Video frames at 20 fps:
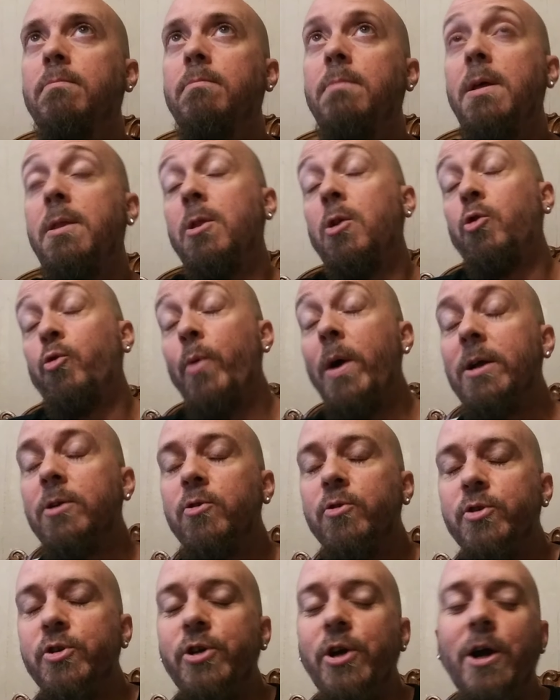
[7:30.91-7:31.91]
in the
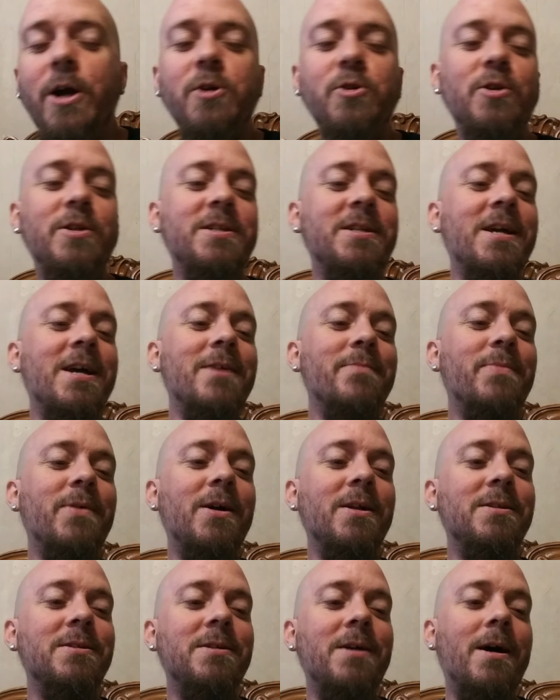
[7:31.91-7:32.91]
director's chair, I should say,
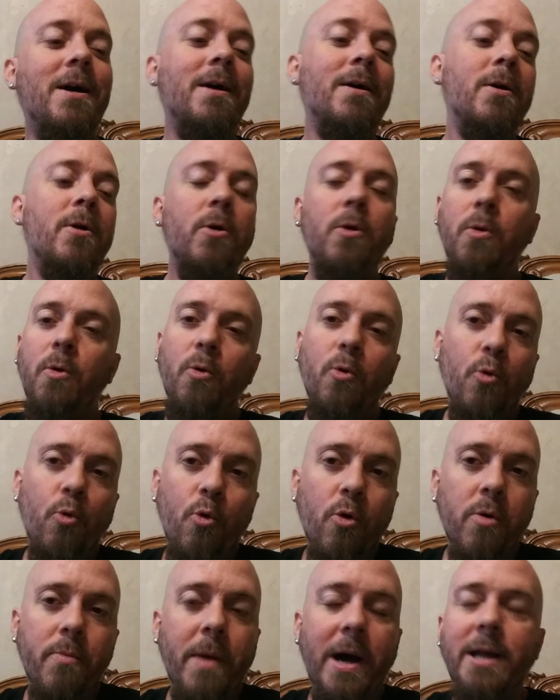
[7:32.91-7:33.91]

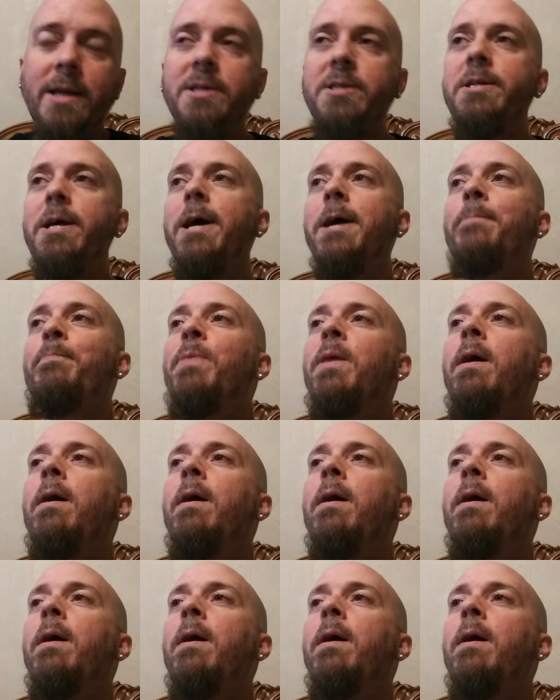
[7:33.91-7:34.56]
who am I to say?